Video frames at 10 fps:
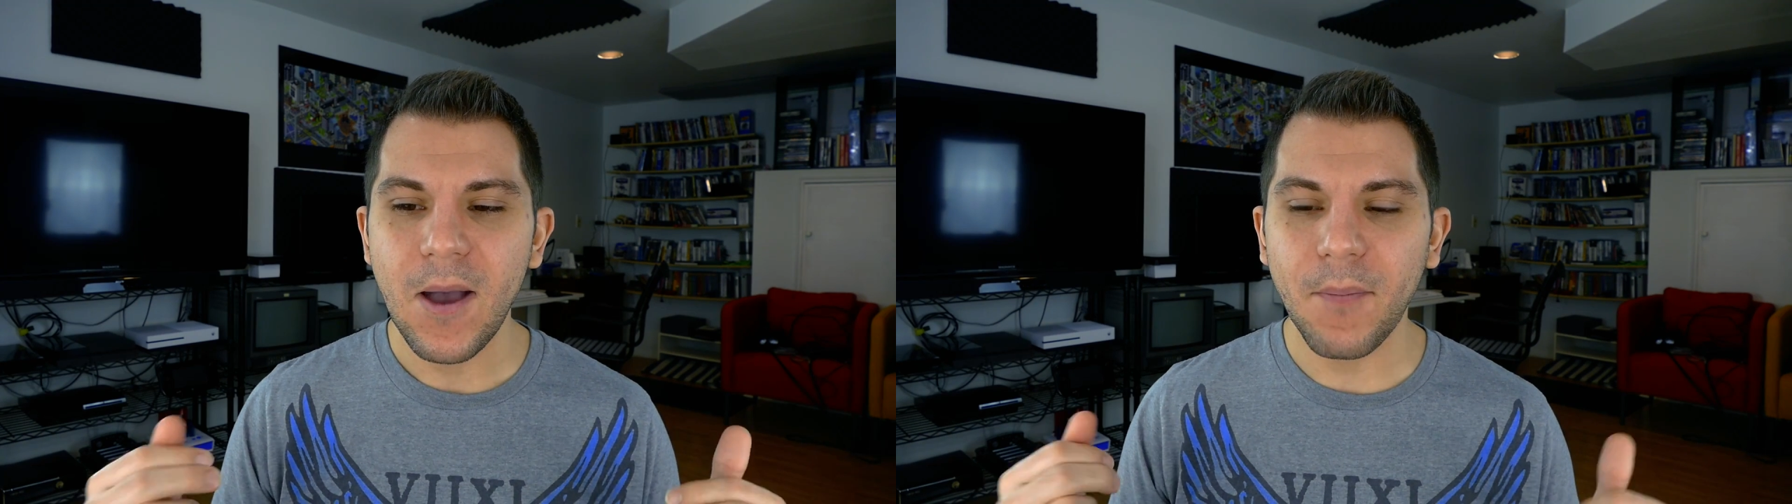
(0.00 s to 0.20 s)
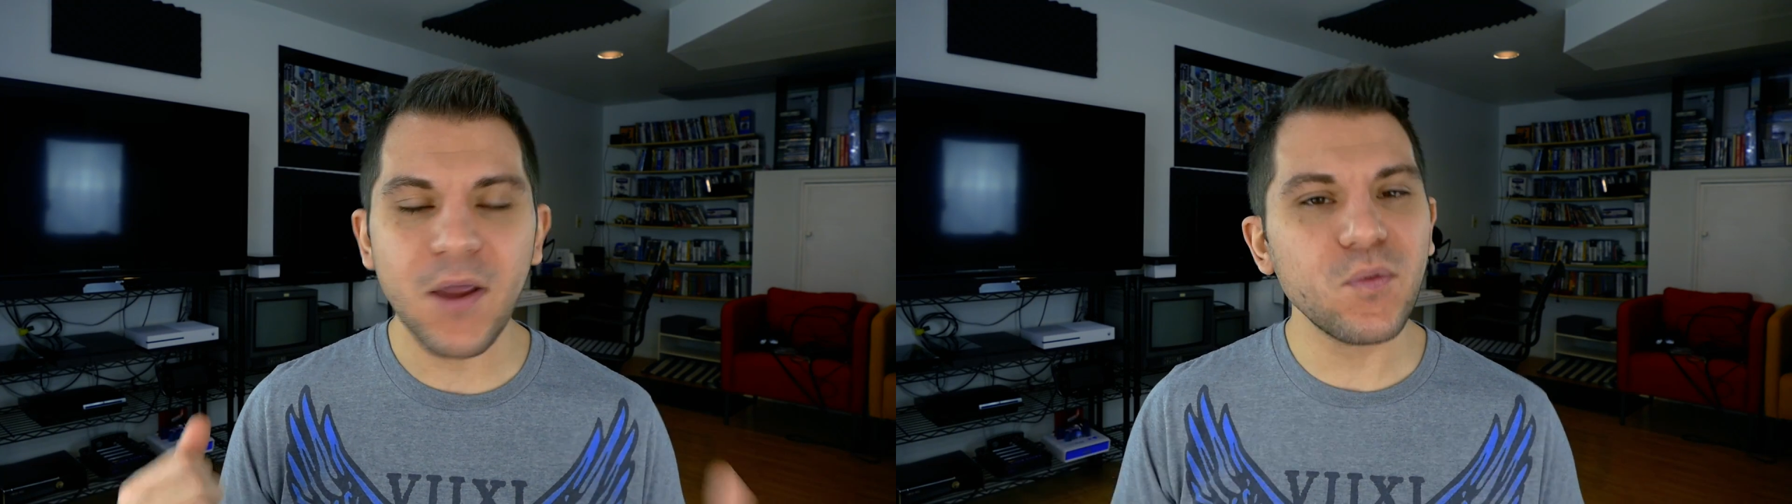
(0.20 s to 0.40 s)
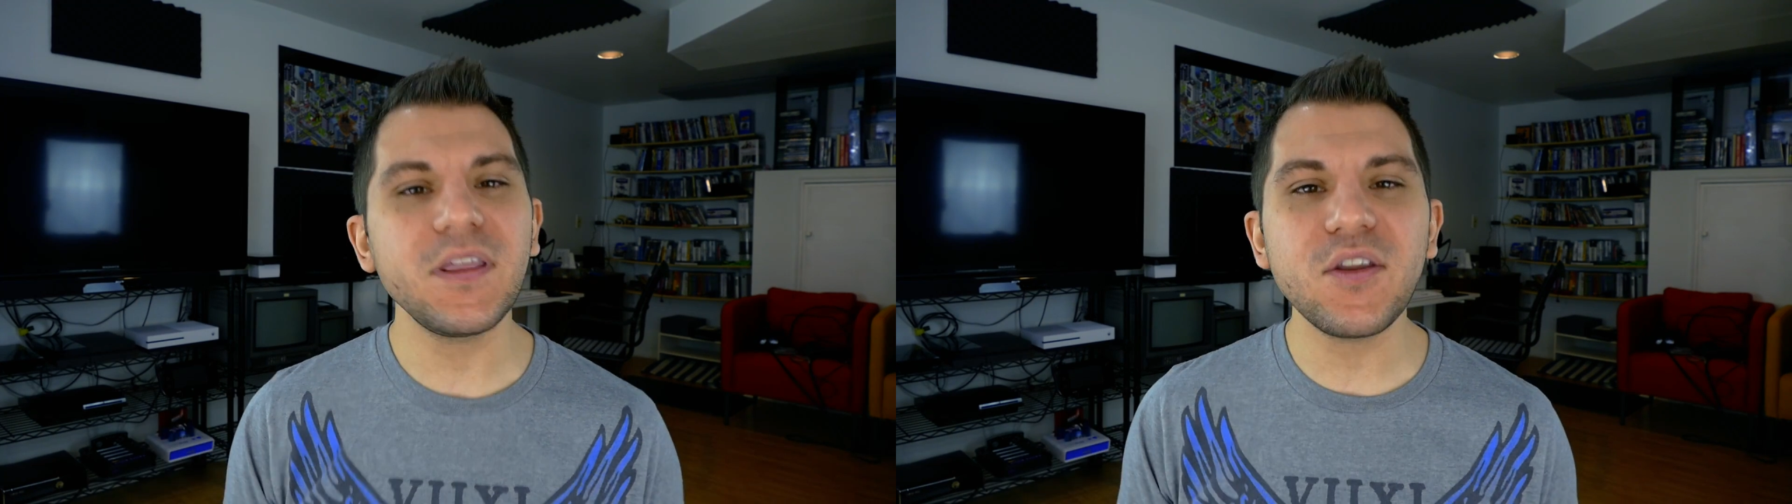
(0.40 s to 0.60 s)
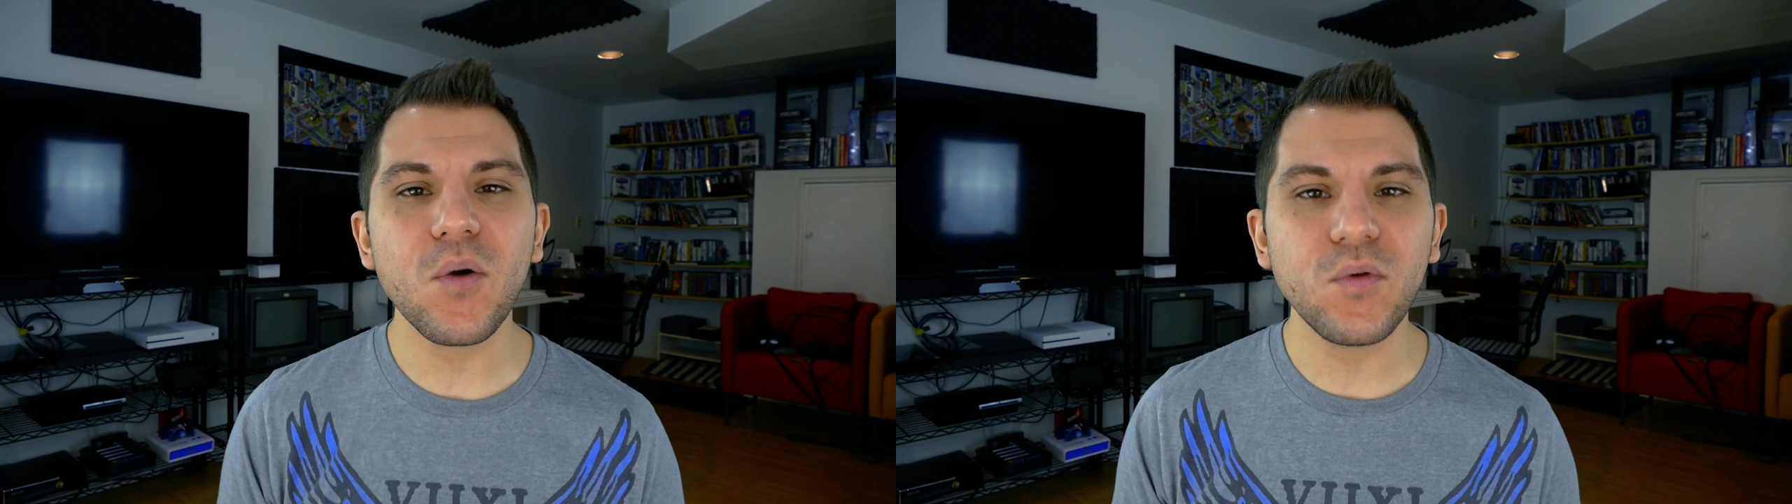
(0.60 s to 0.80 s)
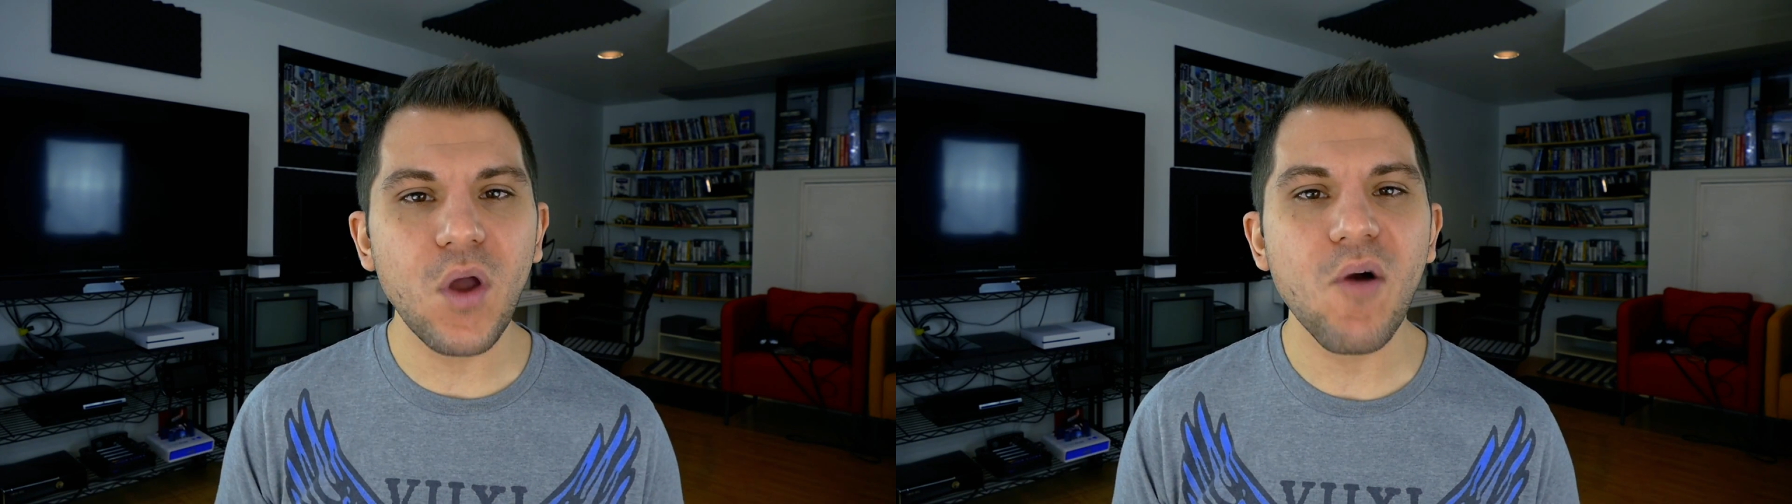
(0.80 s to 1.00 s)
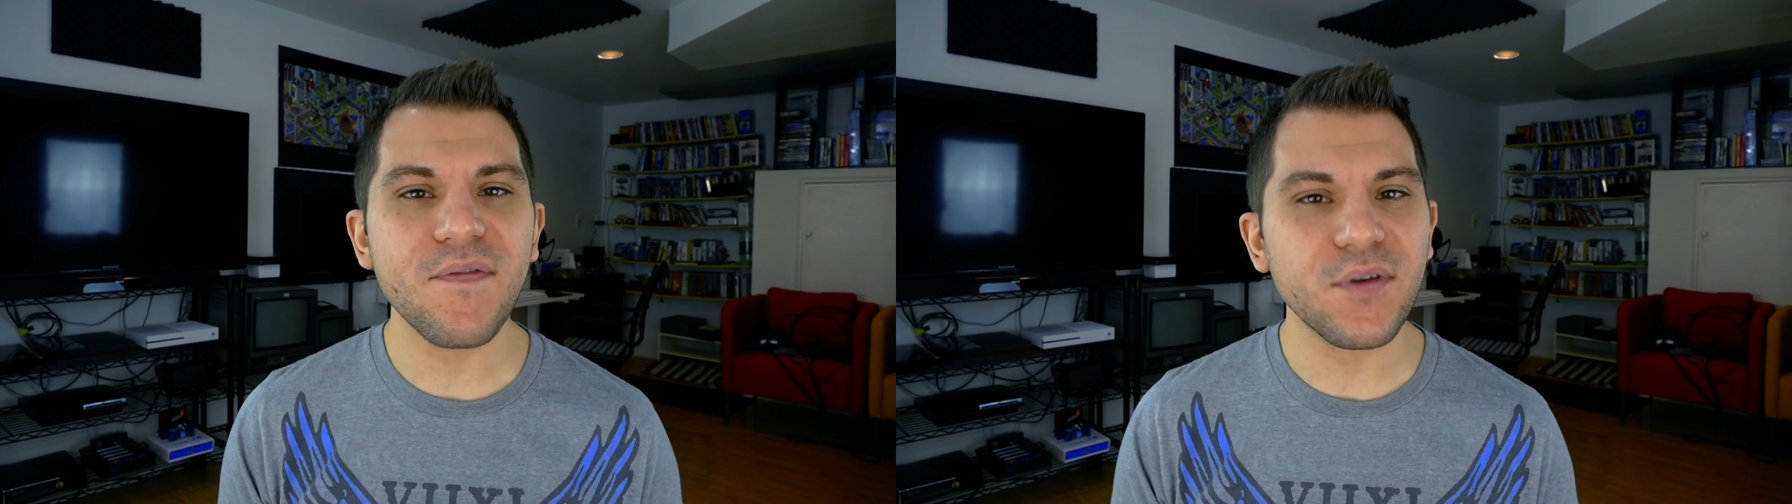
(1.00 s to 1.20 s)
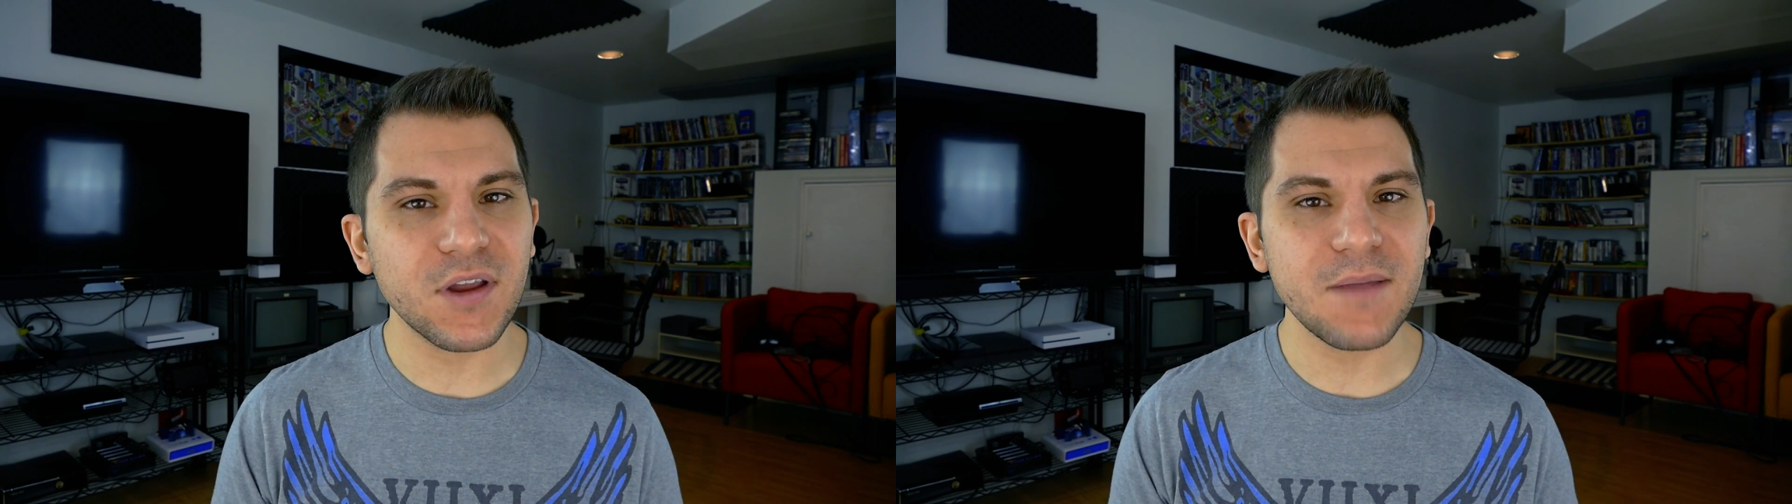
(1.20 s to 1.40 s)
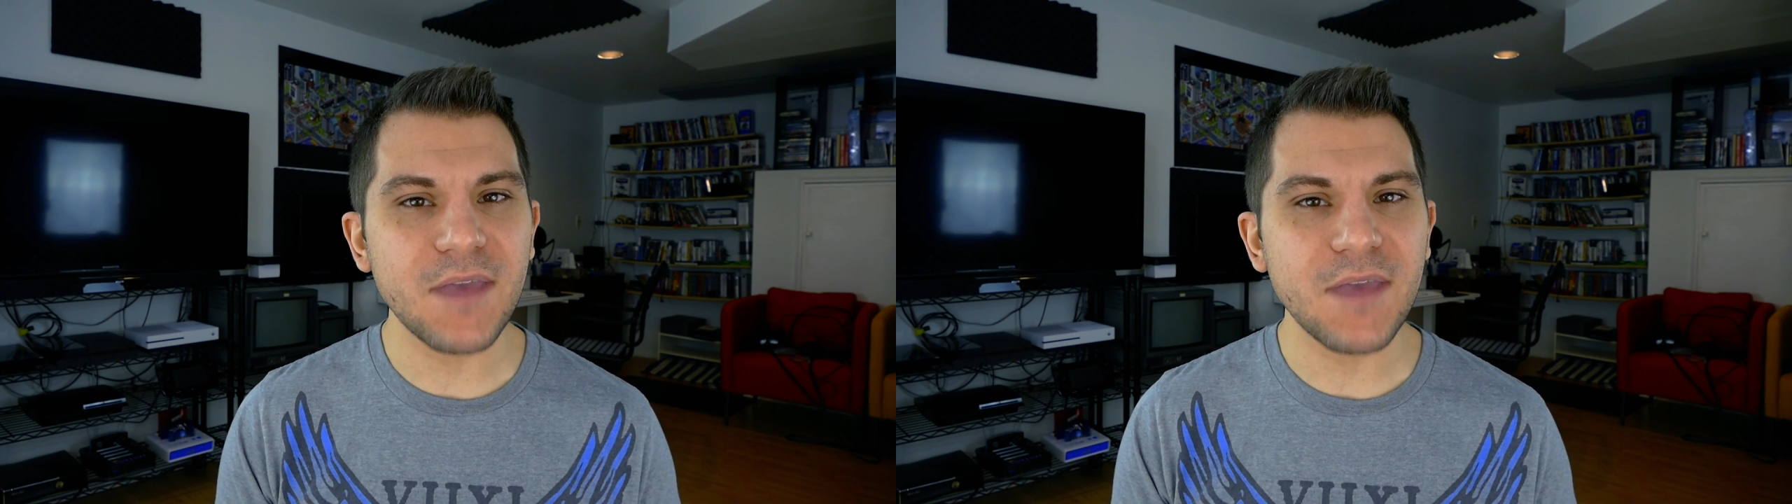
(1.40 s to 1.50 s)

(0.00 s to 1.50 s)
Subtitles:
But I really don't know if they're going to